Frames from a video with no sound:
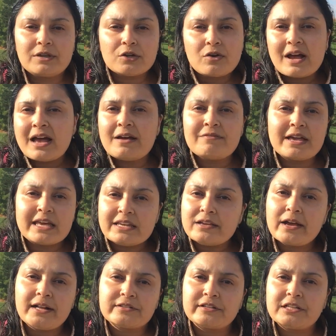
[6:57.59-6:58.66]
We don't have
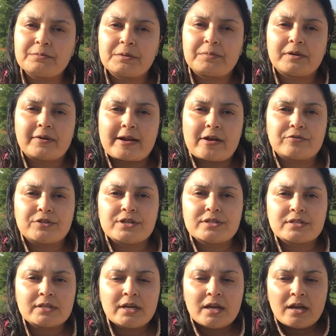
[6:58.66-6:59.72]
any elderly people around
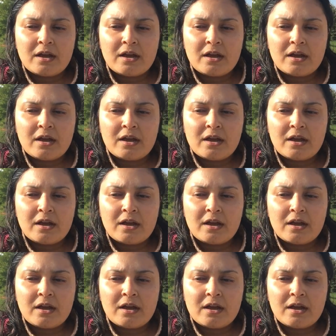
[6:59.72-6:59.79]
us.